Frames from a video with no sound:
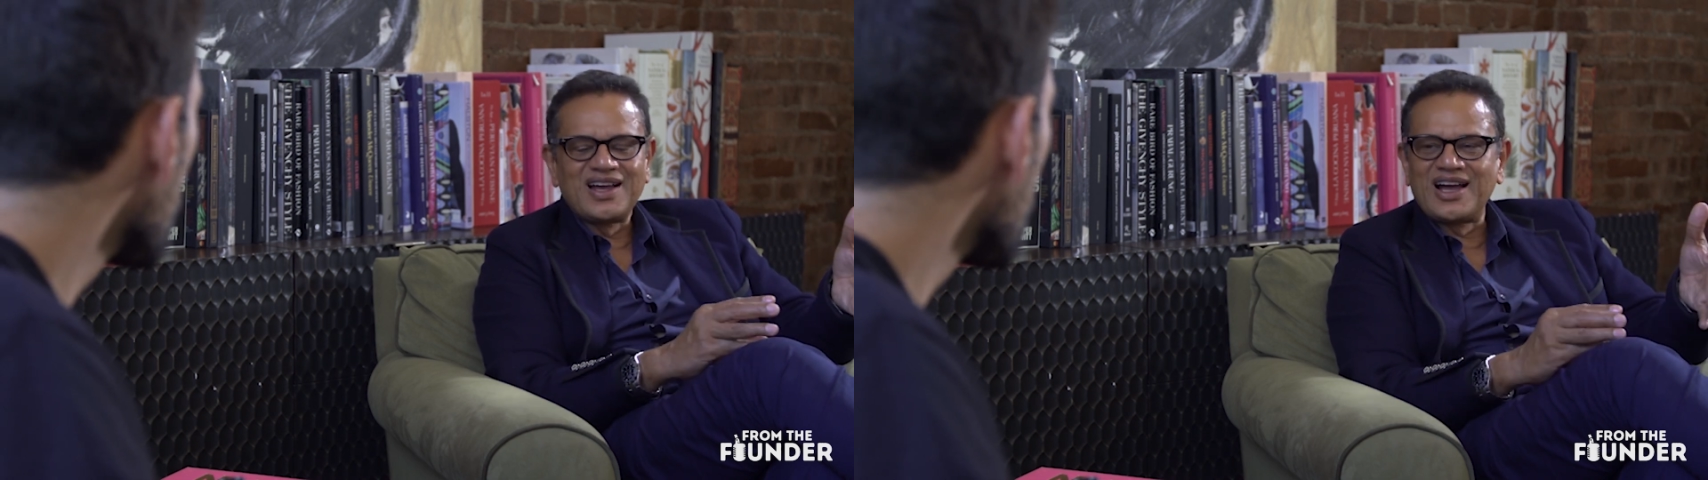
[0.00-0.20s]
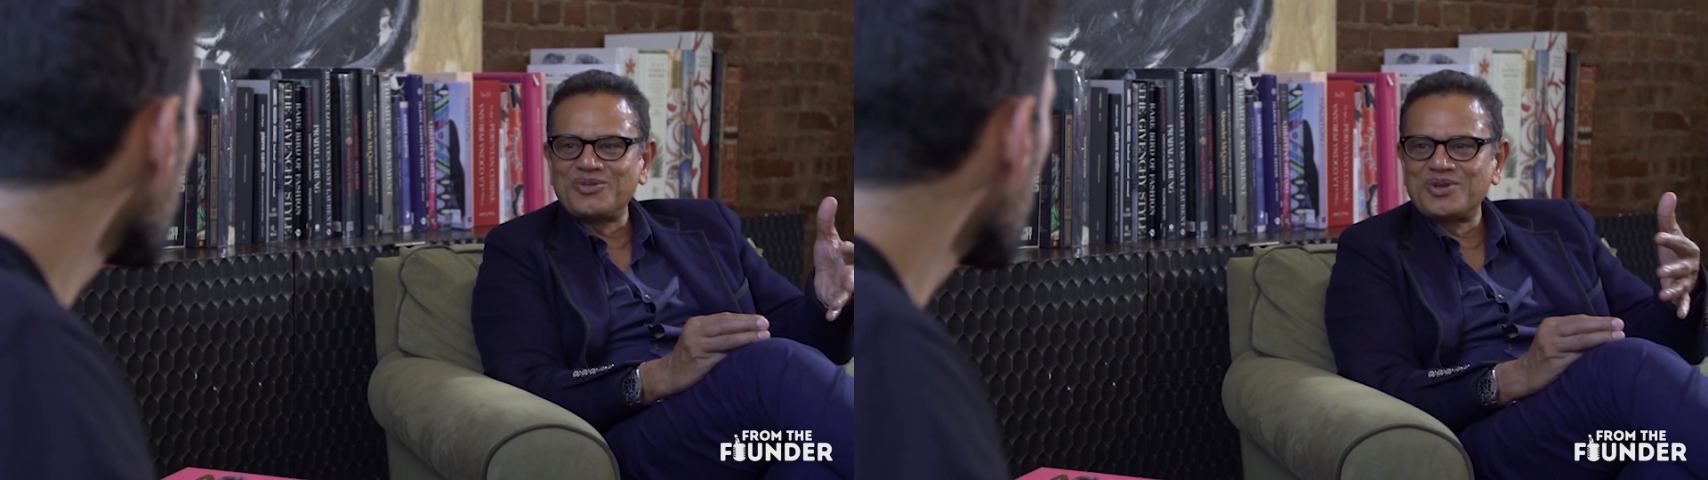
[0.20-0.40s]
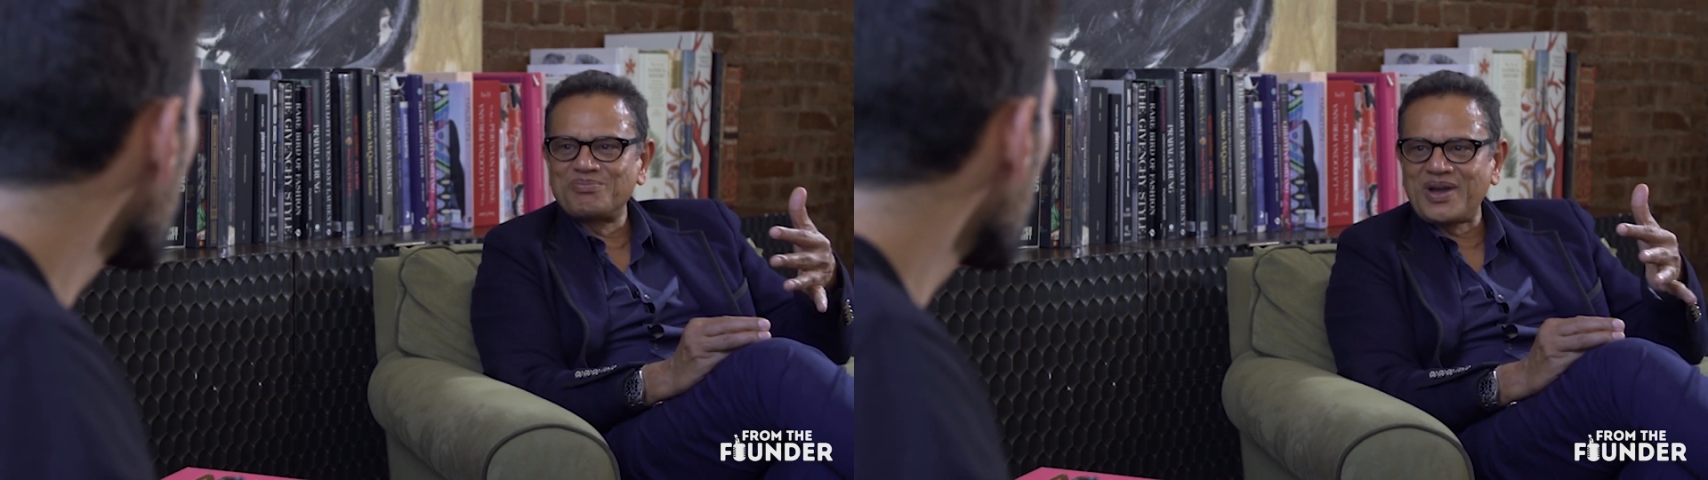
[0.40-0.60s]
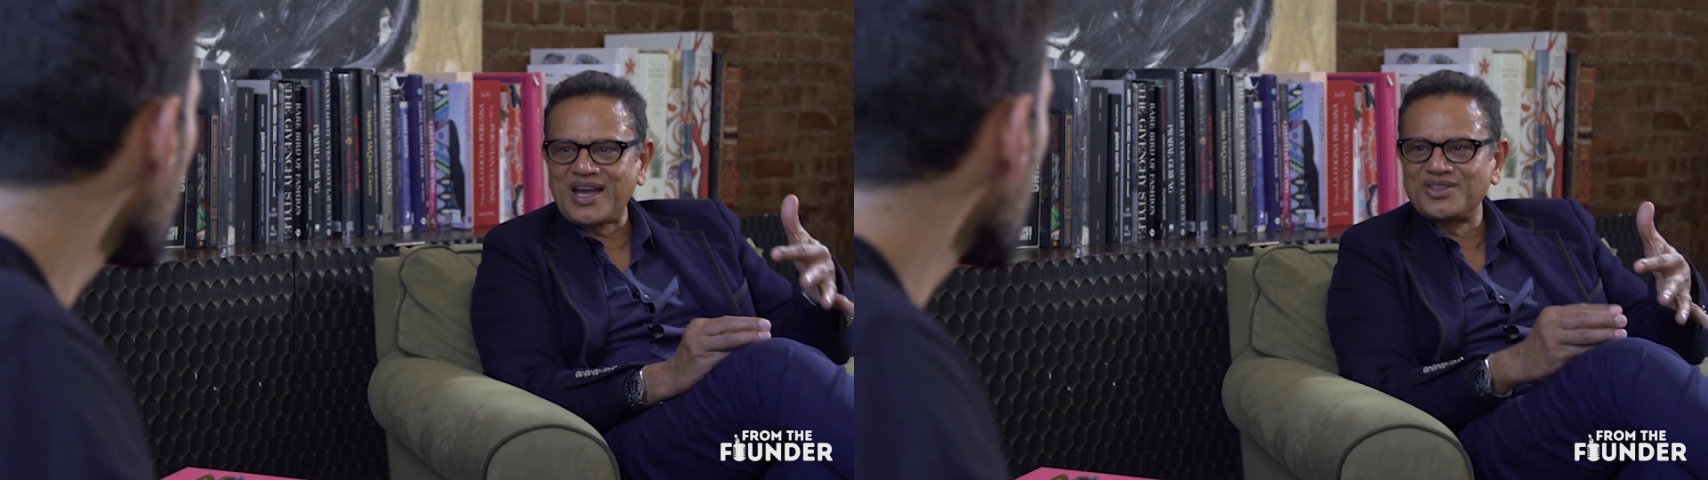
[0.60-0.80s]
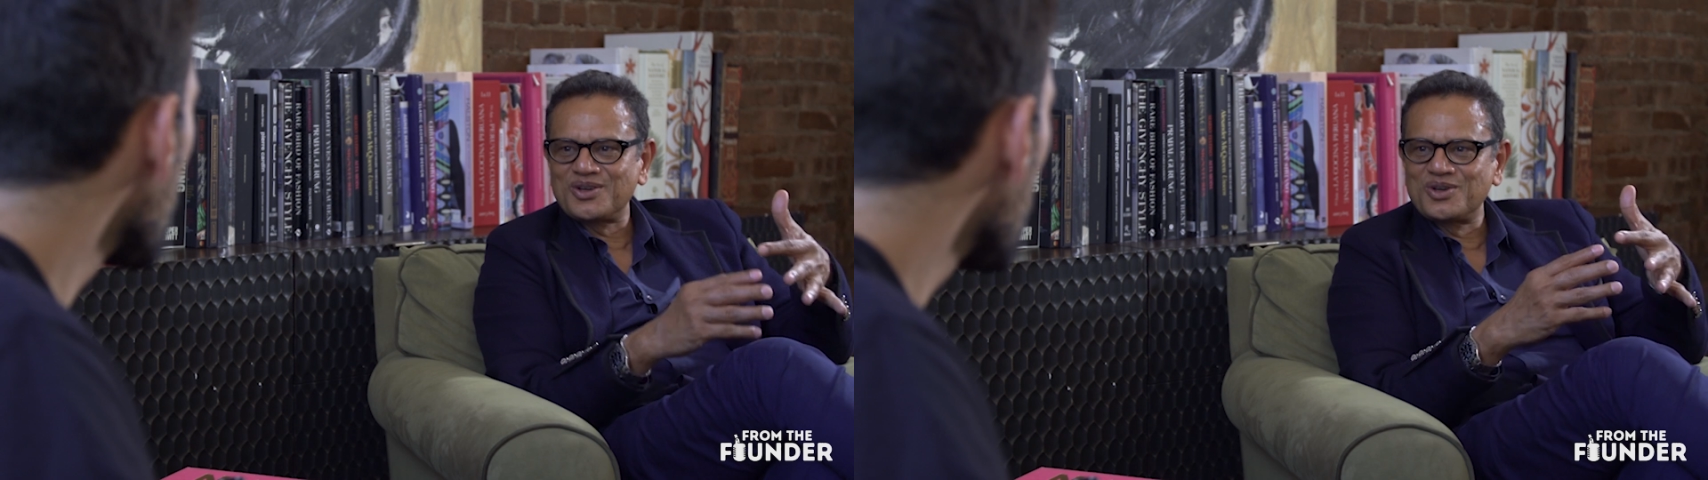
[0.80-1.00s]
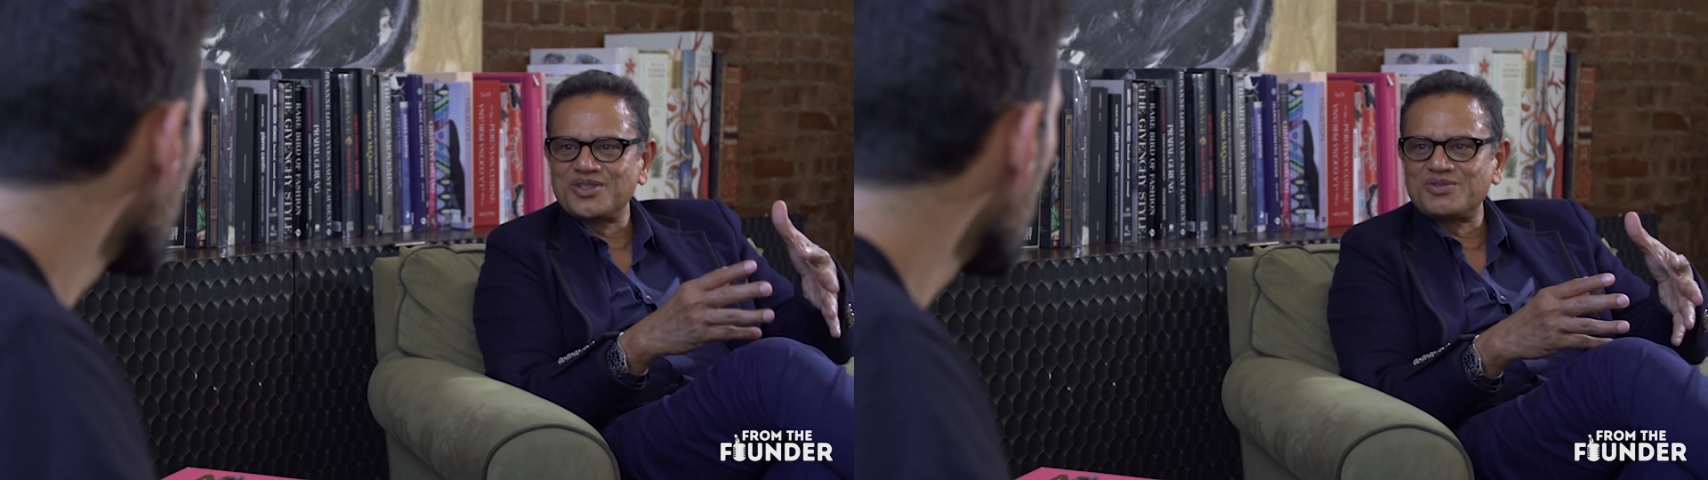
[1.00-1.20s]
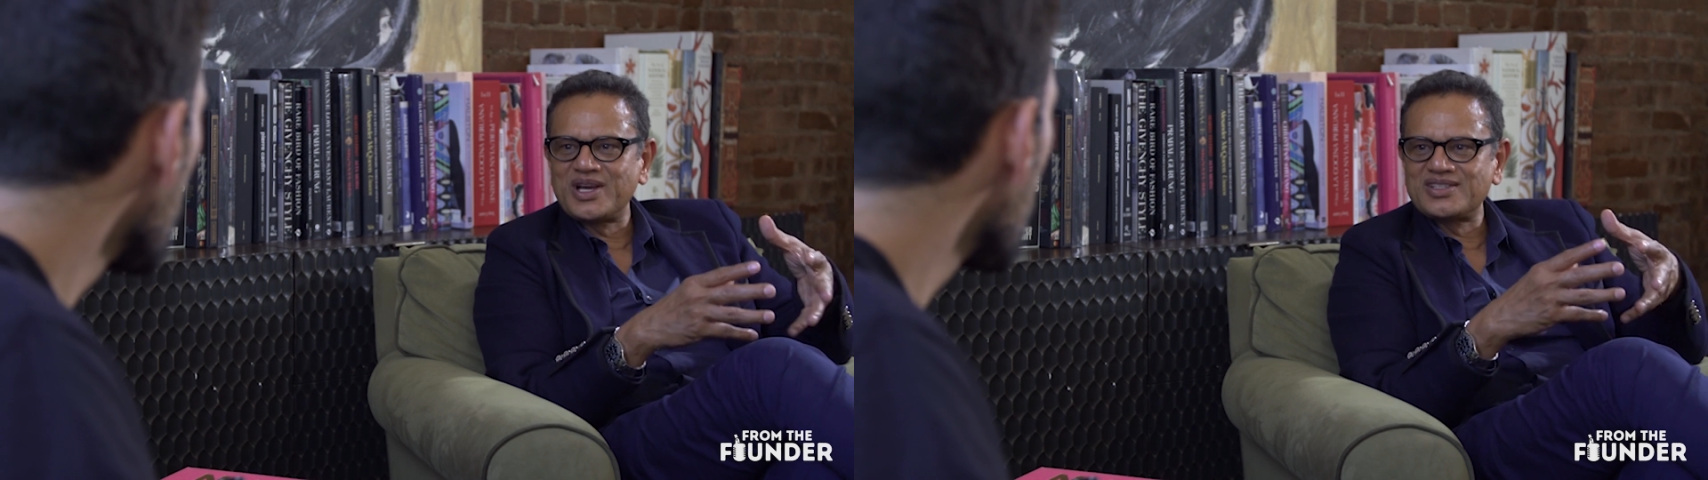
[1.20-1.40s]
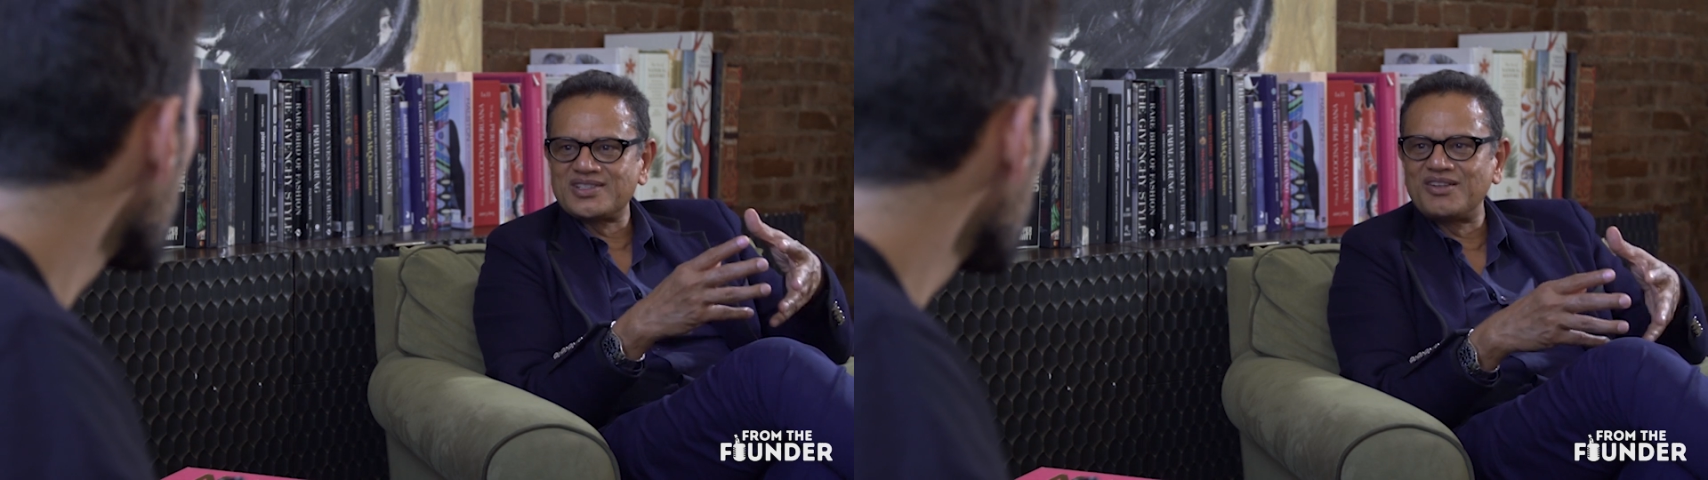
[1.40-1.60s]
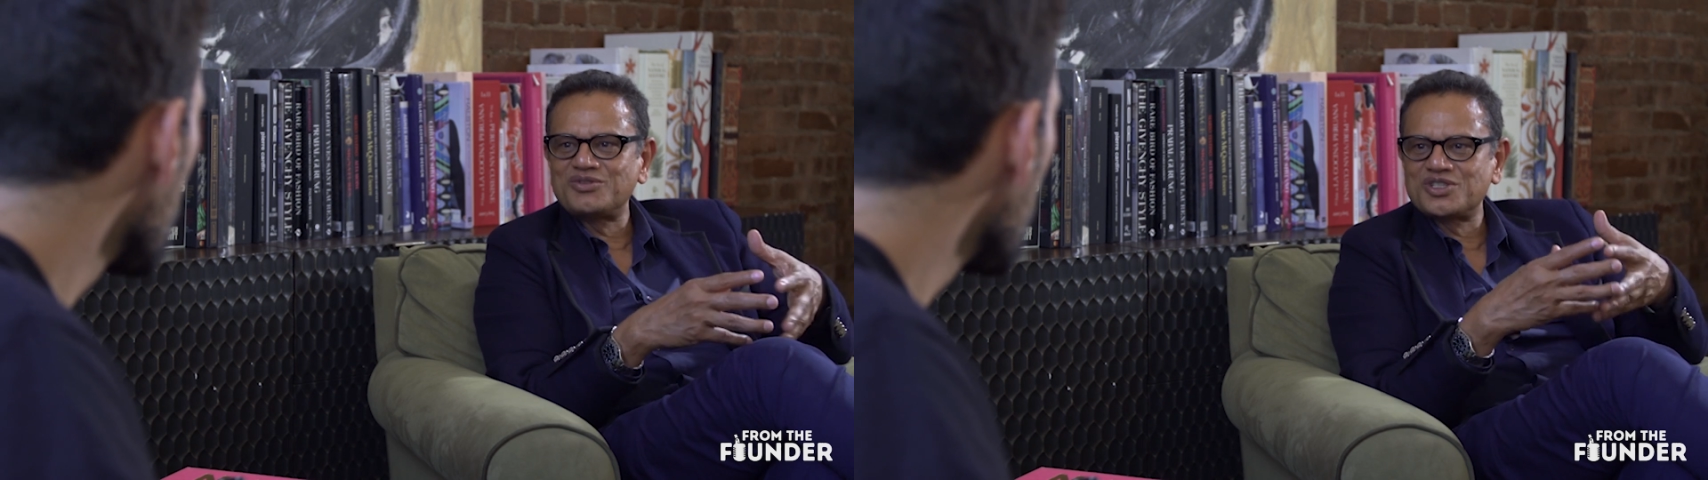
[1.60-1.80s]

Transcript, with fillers: I would pack the goods myself